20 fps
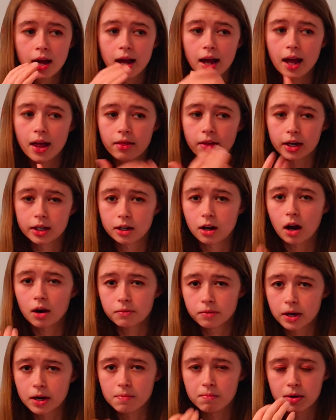and then got
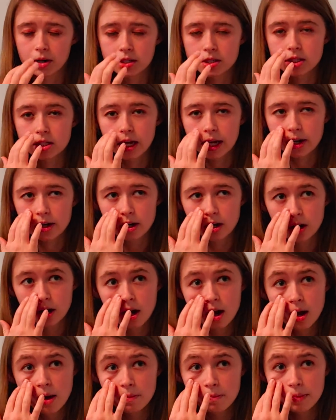reimbursed later.
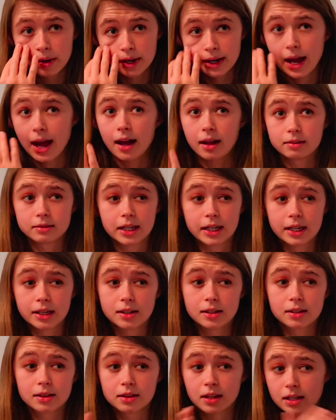But yeah,
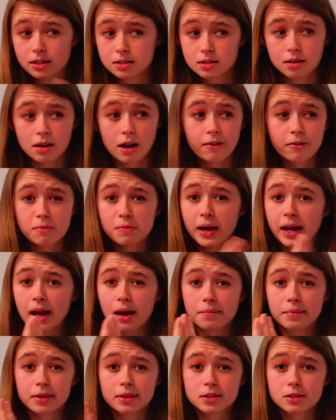like, they still covered my
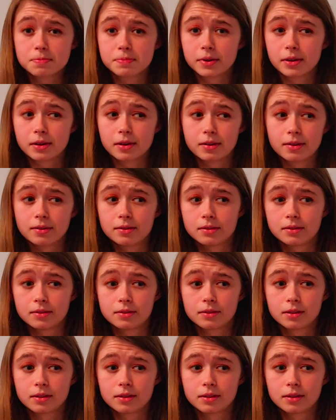ambulance bill.